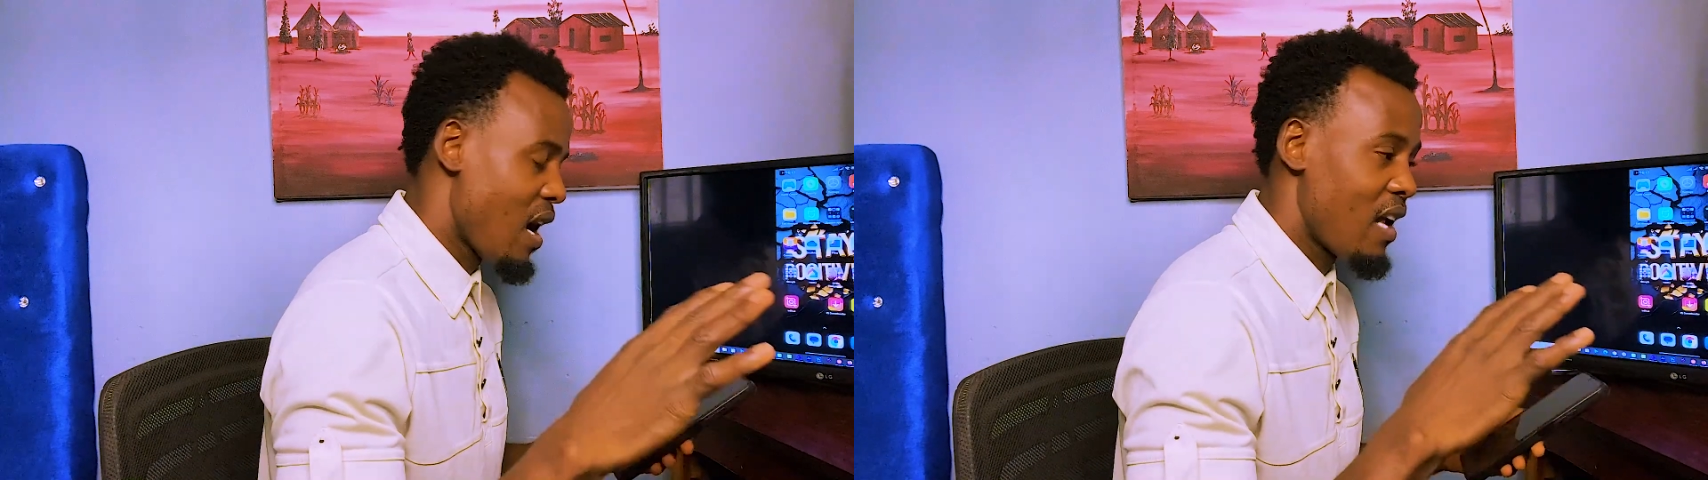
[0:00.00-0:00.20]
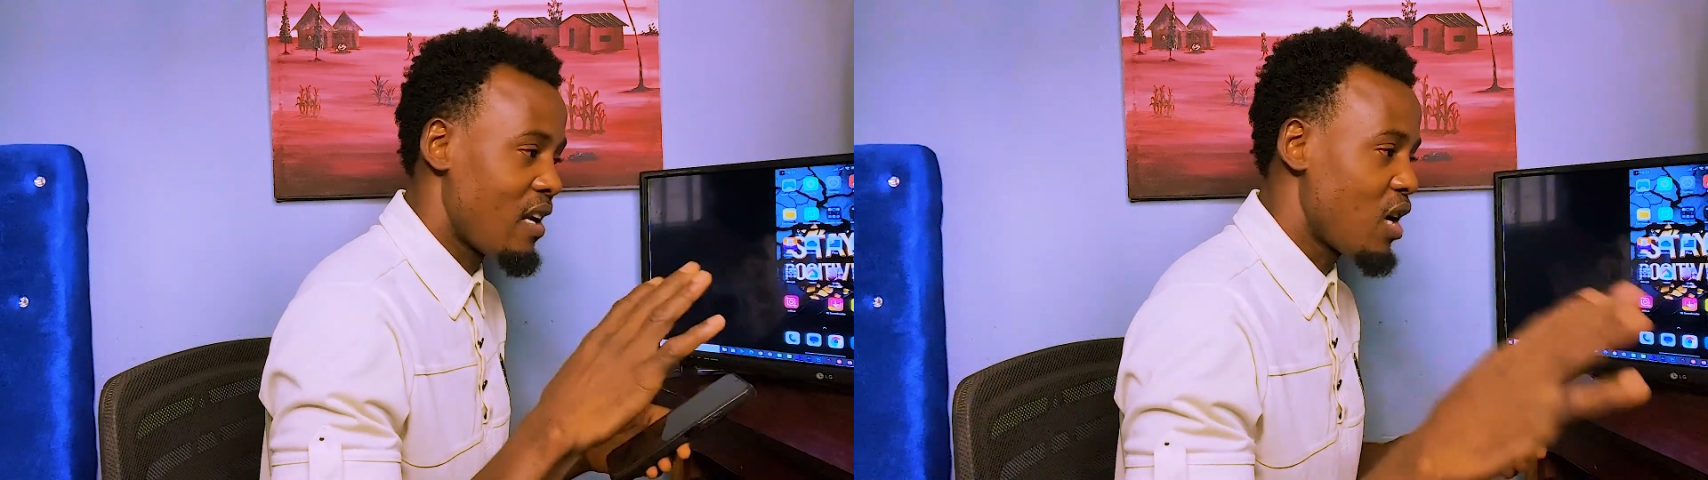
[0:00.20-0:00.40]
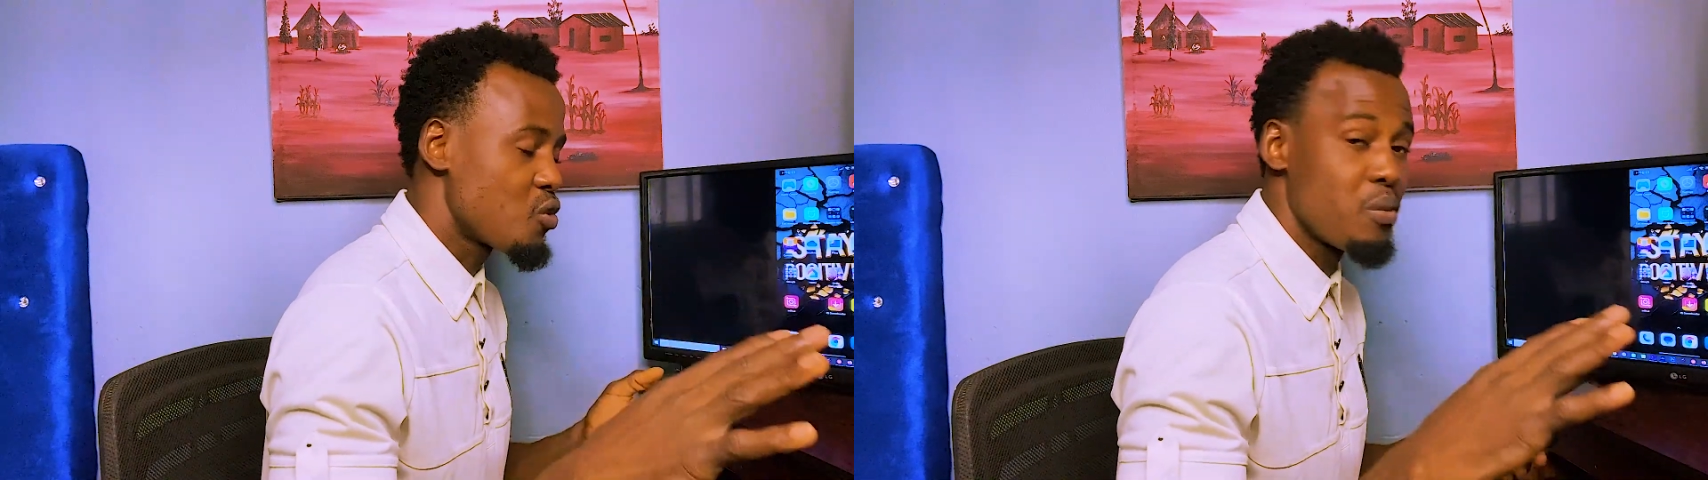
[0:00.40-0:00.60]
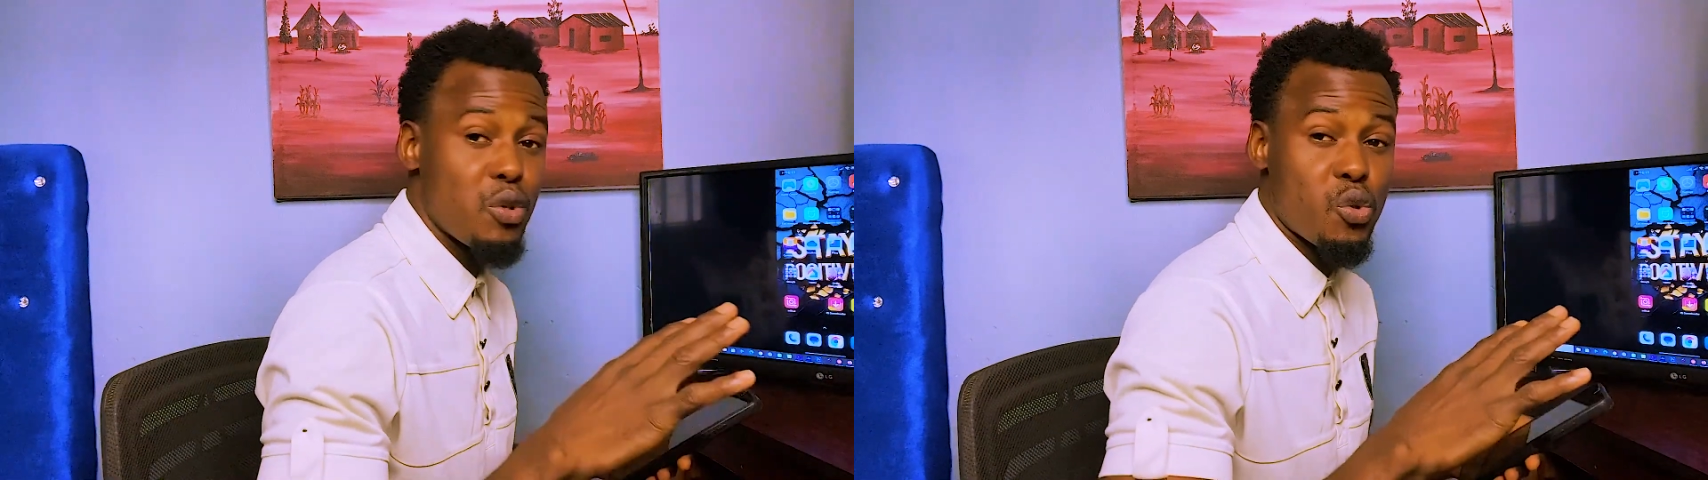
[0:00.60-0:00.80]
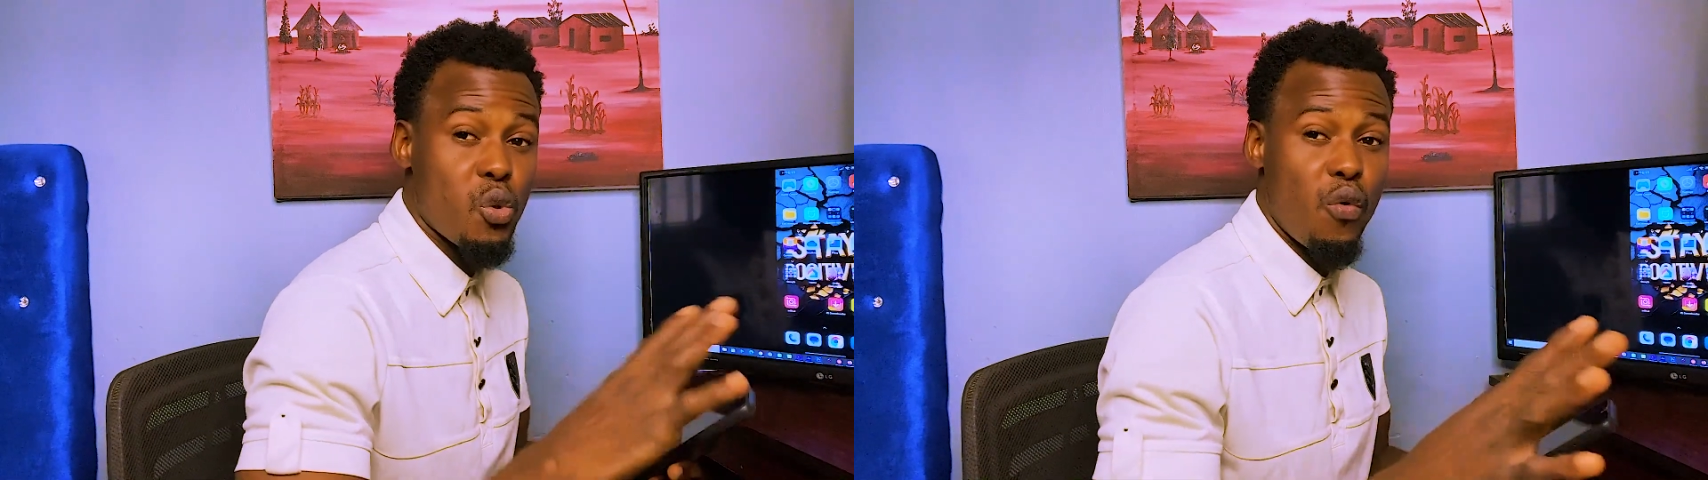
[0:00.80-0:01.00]
And that will be
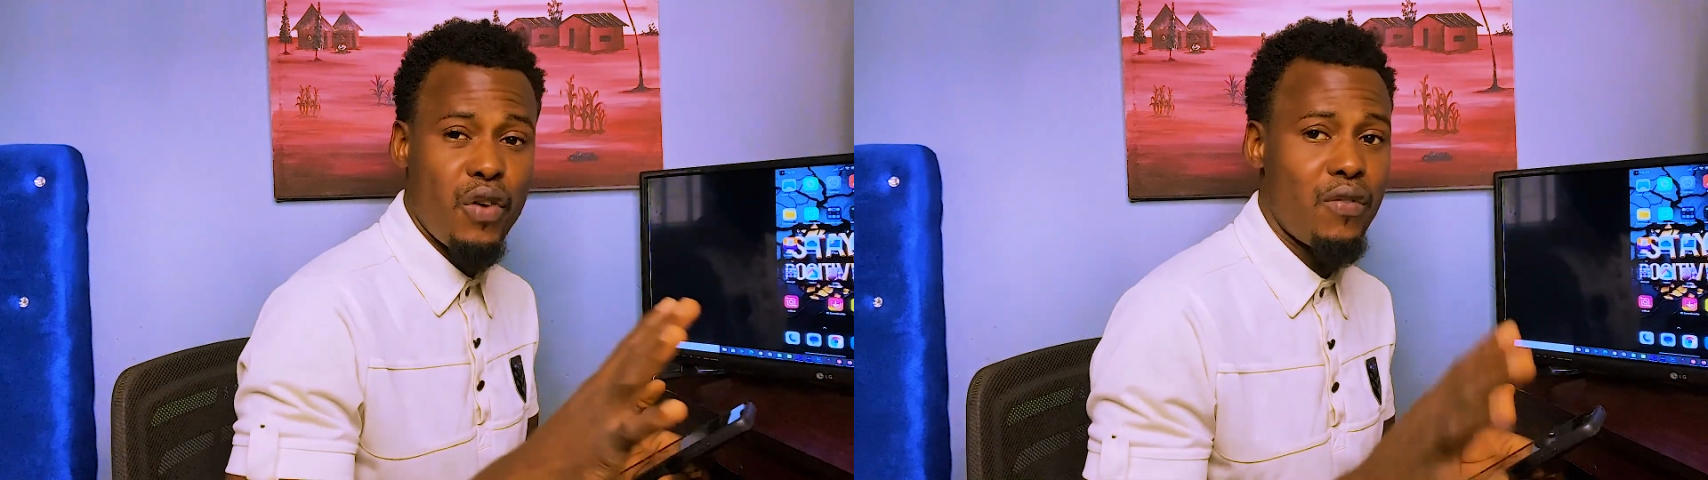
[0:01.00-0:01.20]
so very,